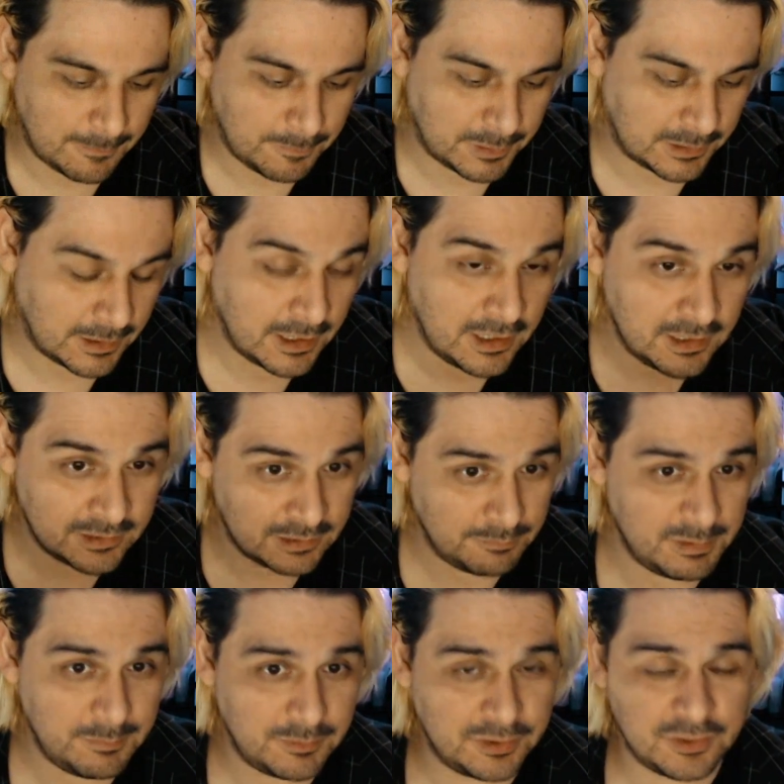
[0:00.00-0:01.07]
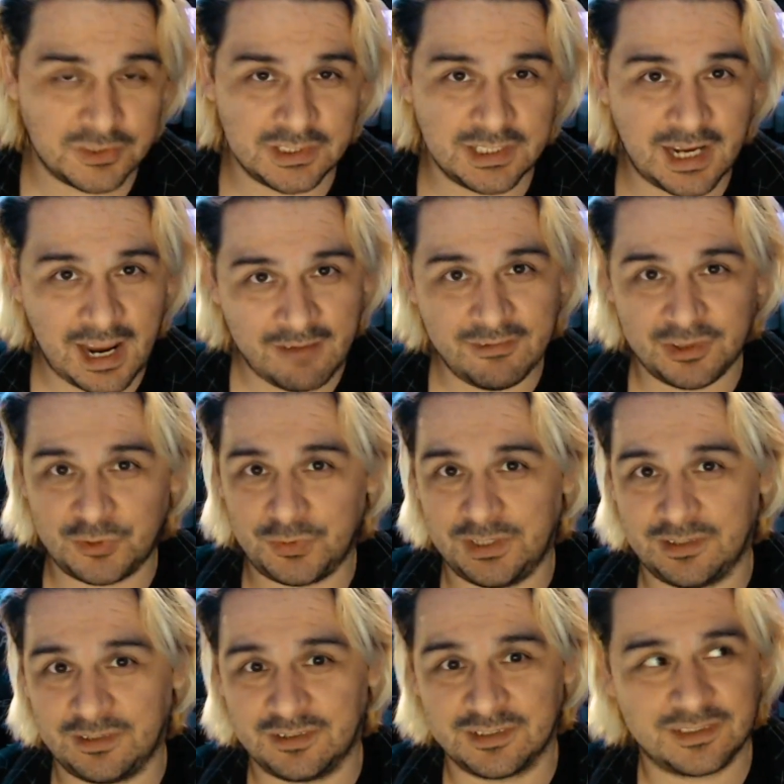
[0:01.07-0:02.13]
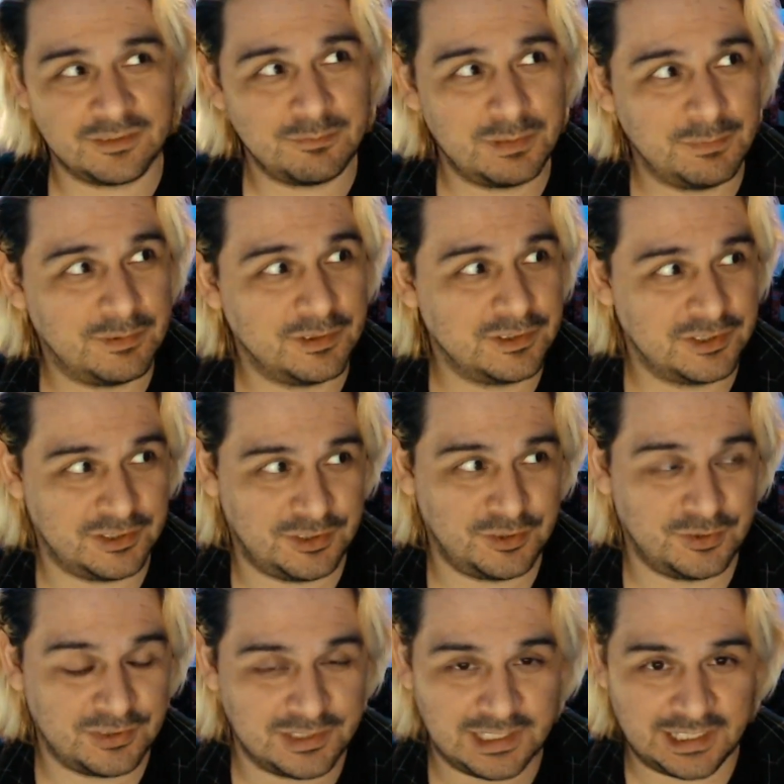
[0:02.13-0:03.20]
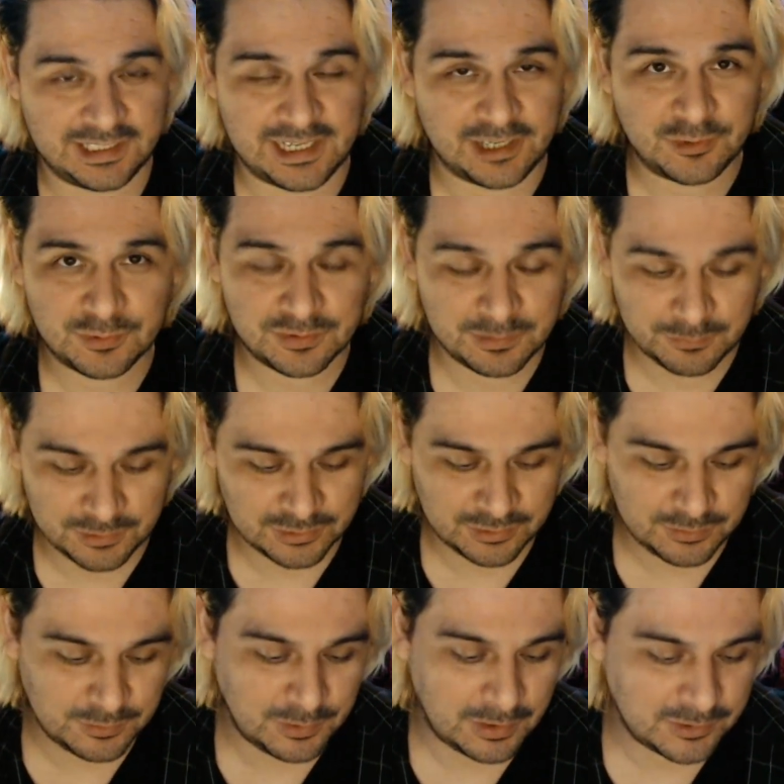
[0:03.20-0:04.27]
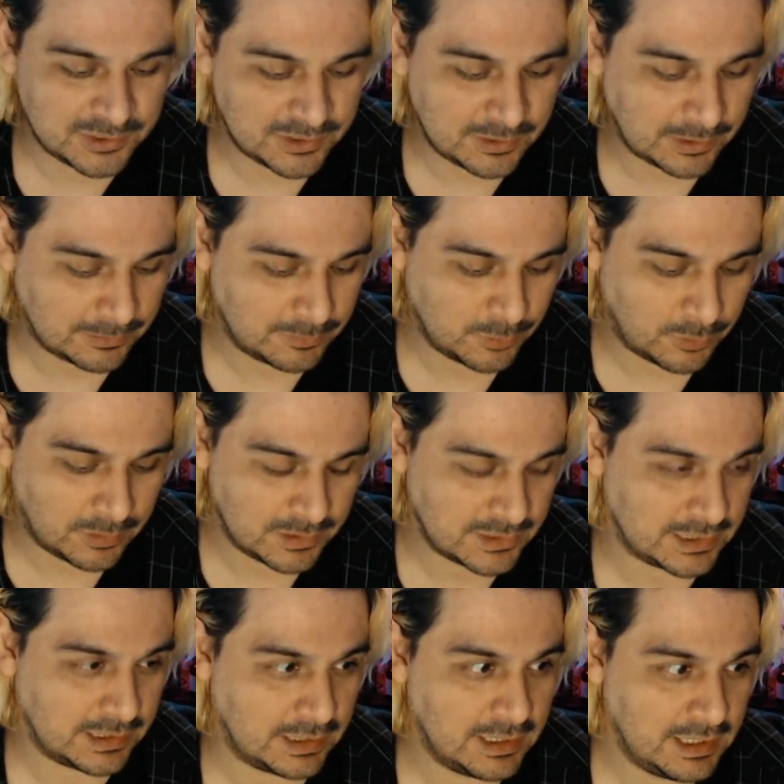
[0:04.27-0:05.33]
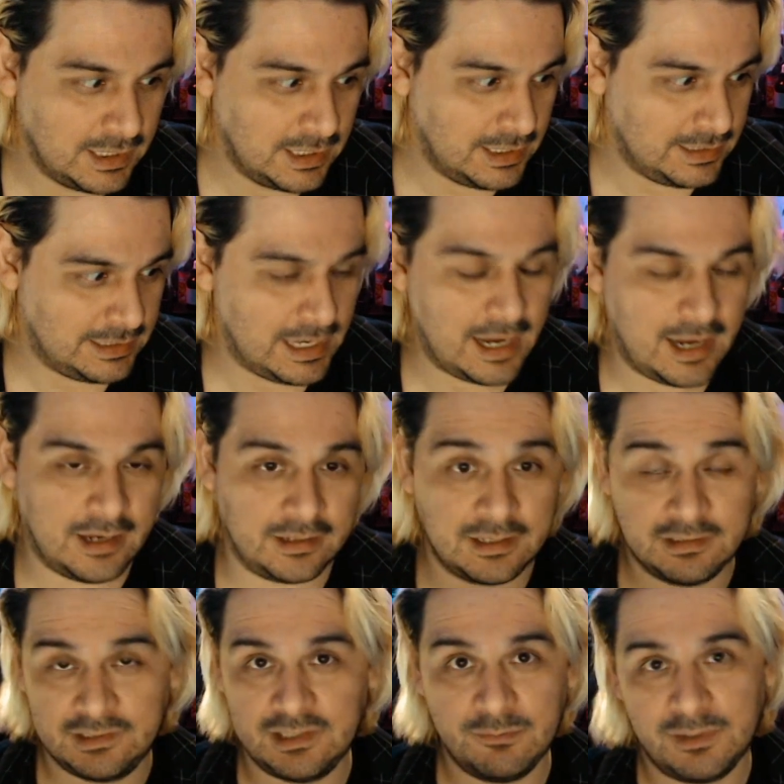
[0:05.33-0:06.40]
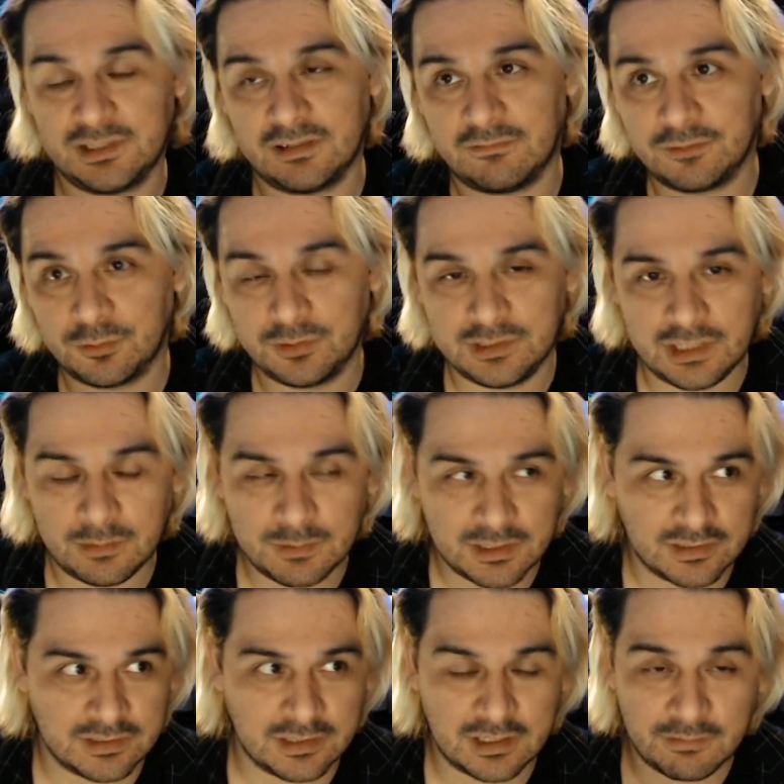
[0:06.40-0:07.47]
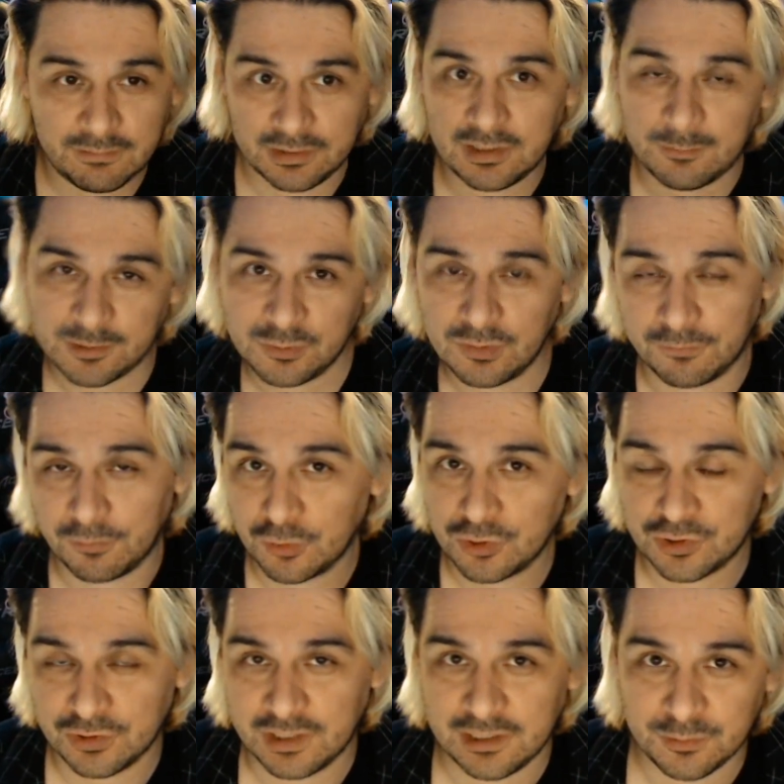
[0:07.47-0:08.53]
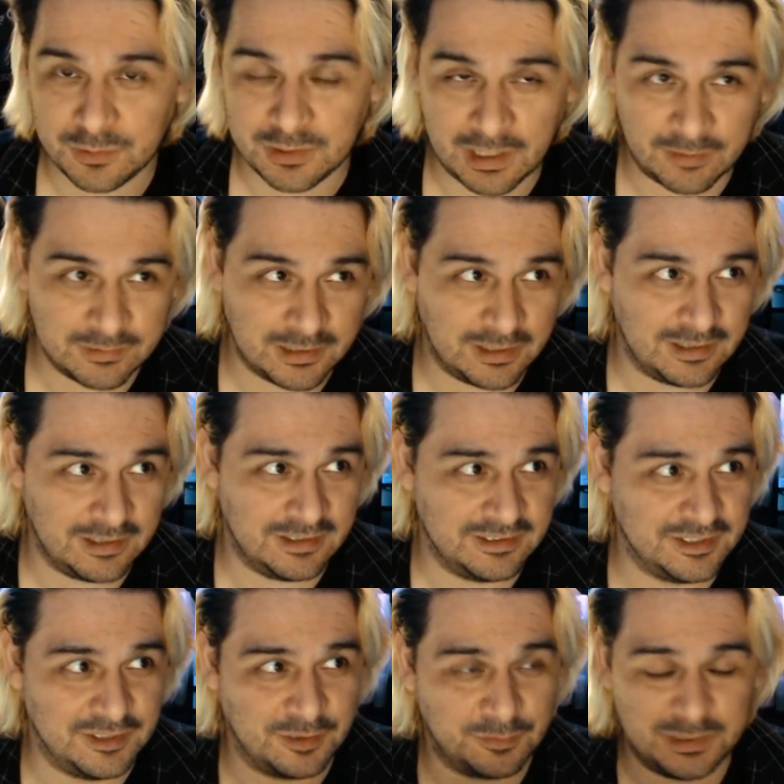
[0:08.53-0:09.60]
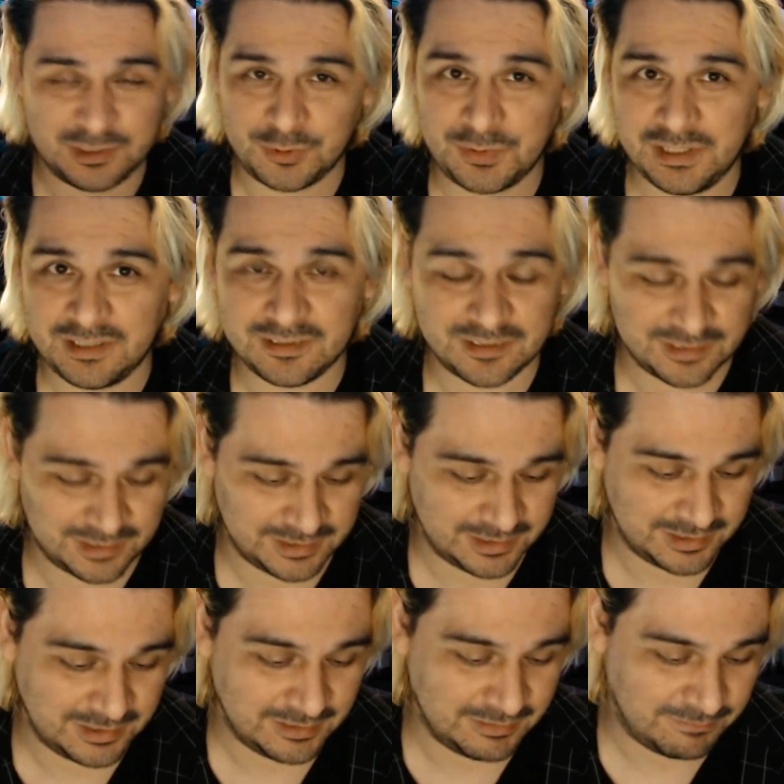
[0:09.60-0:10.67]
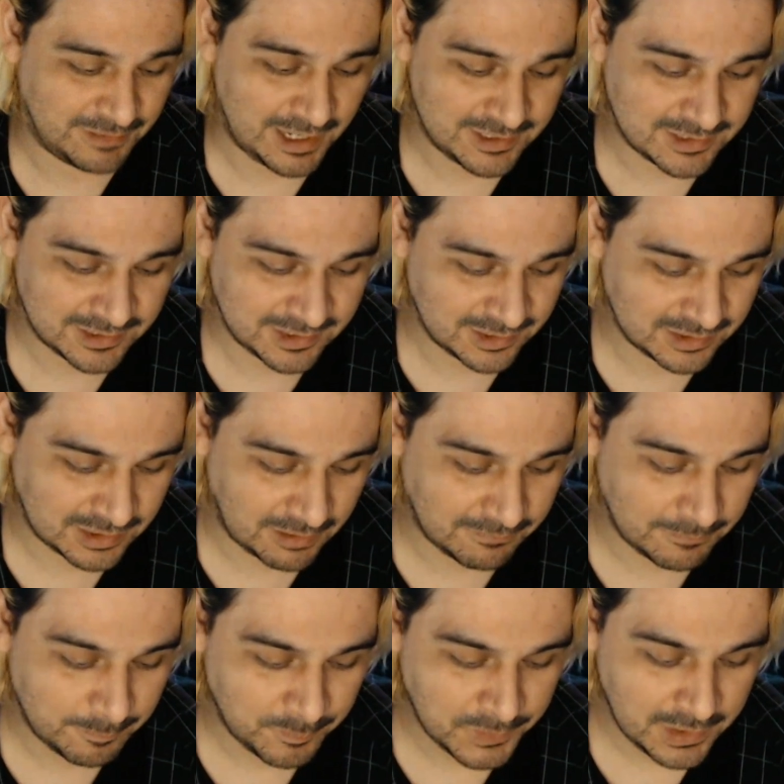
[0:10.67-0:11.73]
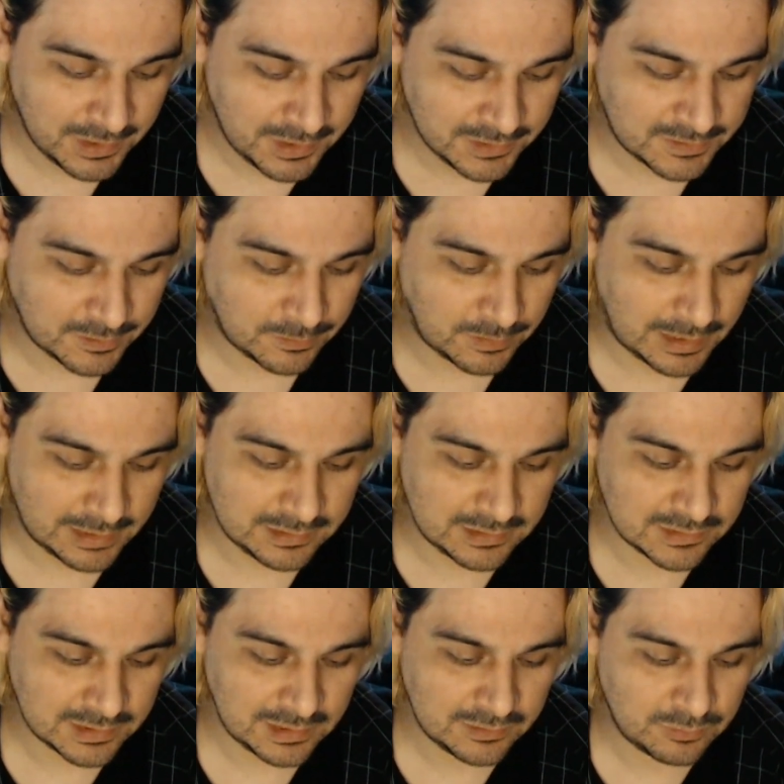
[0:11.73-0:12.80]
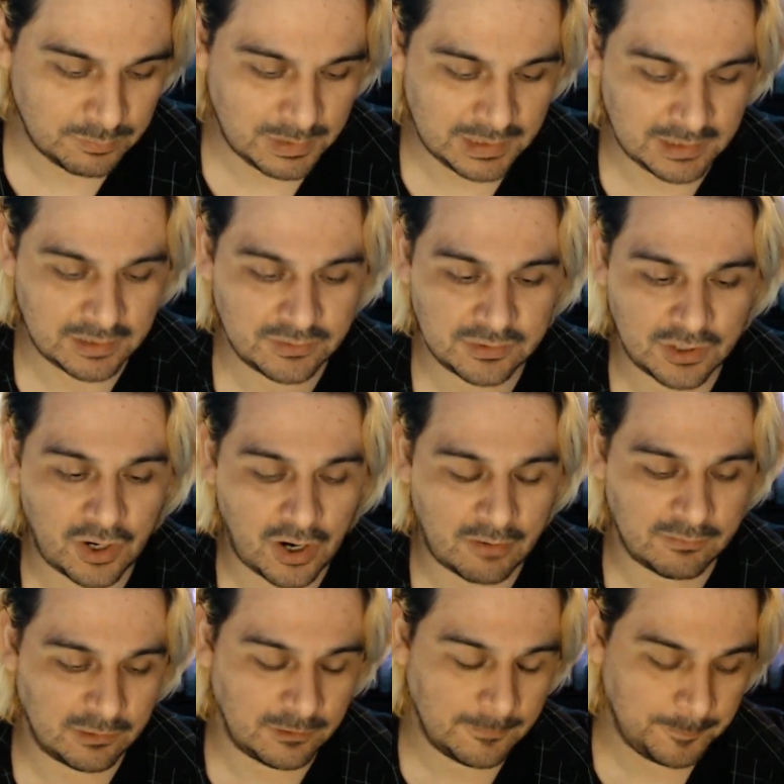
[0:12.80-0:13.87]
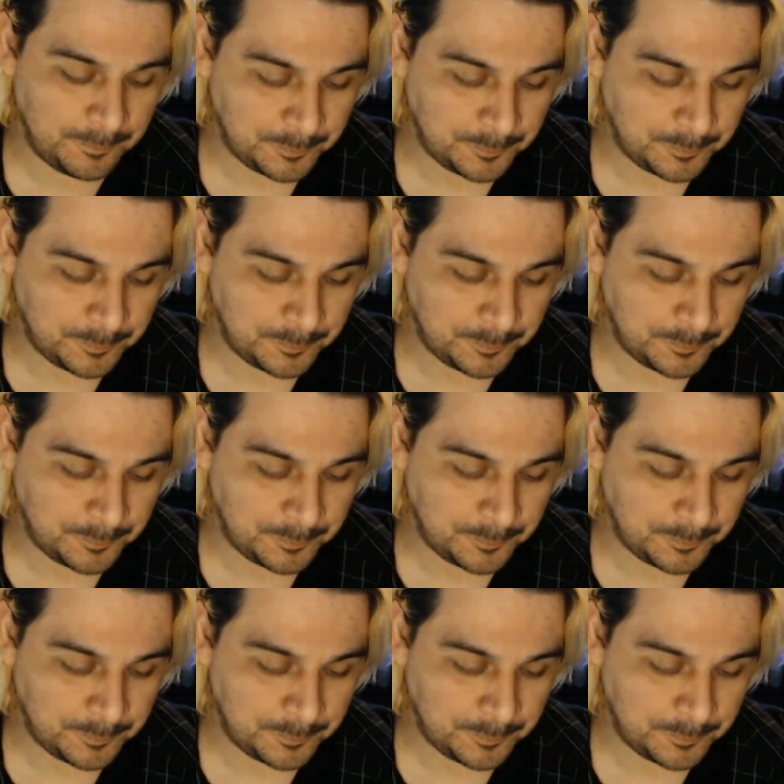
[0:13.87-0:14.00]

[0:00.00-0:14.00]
But some people doesn't have a trigger. Some people just it's like natural and wants to do out, outdoors. And yeah, I can see myself doing that because not every time I do a photo shoot, I do it out, uh, you know, with triggers and flashes and stuff. So I decided to make another cover.